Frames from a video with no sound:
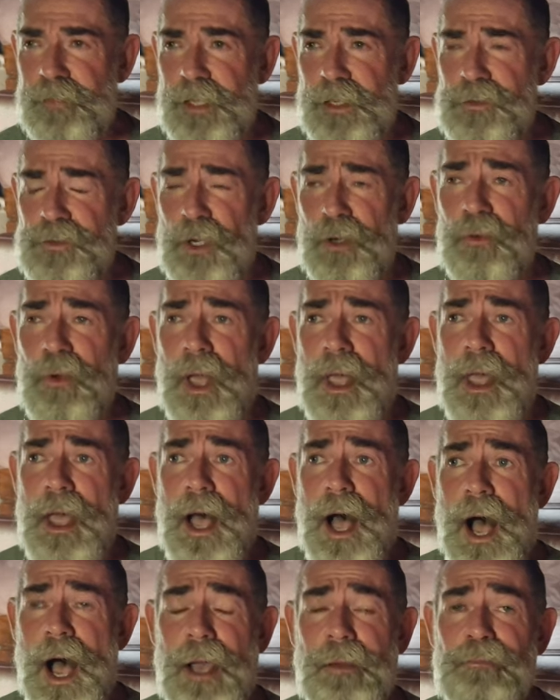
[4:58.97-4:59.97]
So
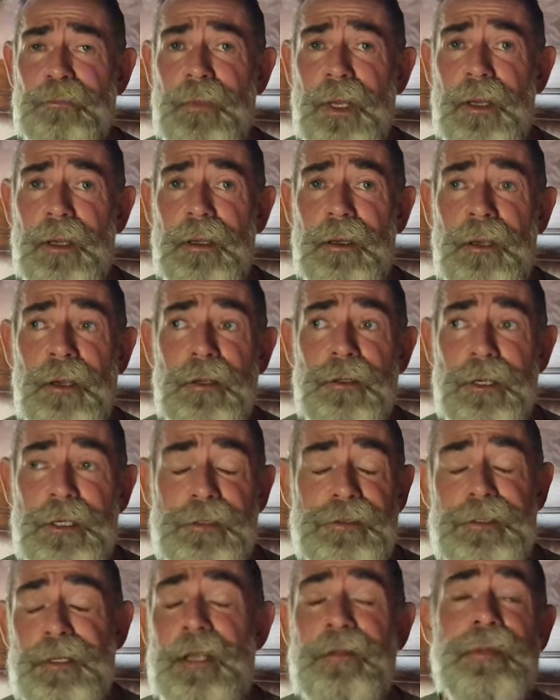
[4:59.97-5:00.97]
I'm
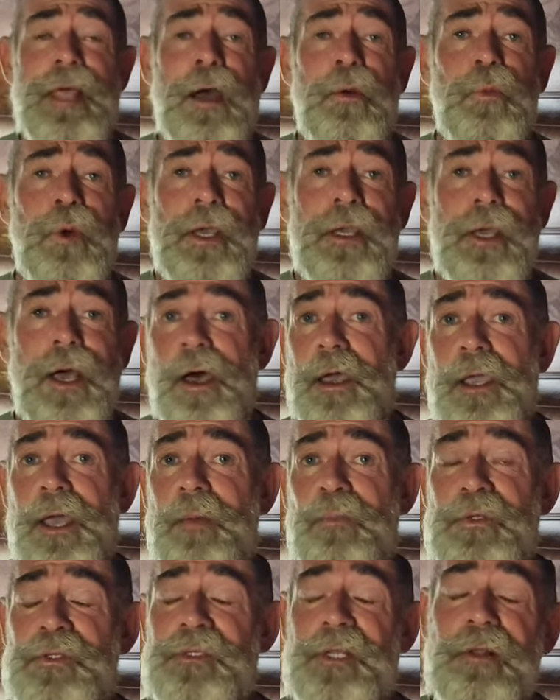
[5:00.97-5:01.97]
in that way, I am
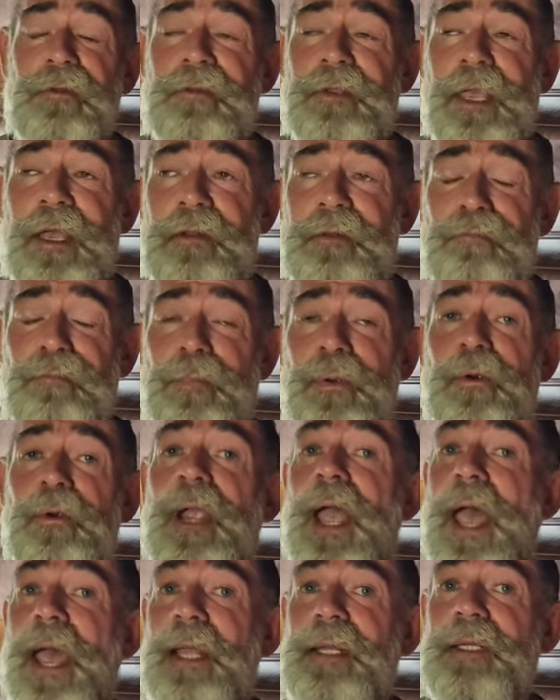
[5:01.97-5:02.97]
a stealth camper
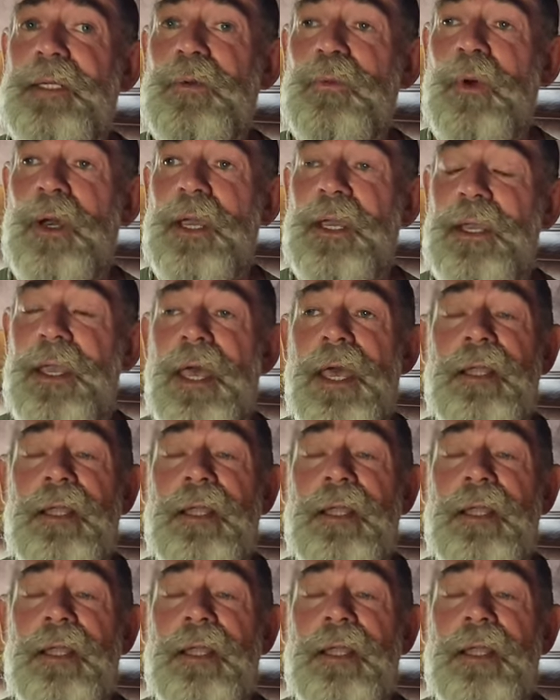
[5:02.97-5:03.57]
anyway.